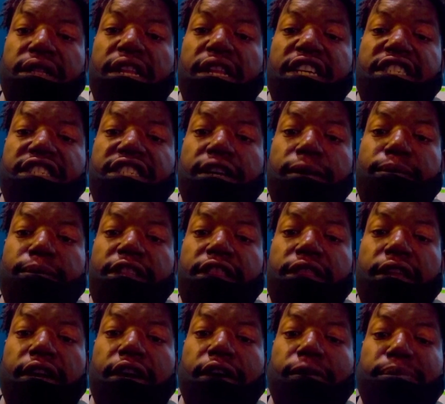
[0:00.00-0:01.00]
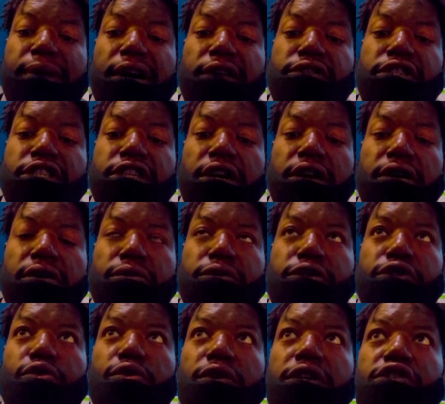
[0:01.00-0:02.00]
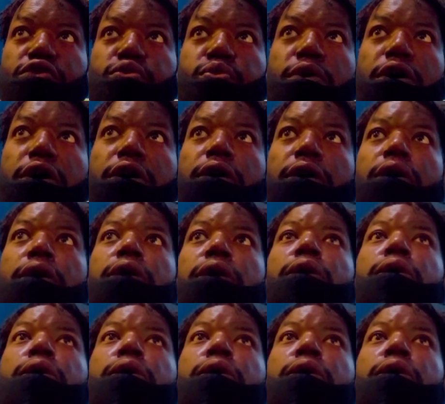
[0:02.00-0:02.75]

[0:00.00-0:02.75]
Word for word: that's something to think about, y'all, towards where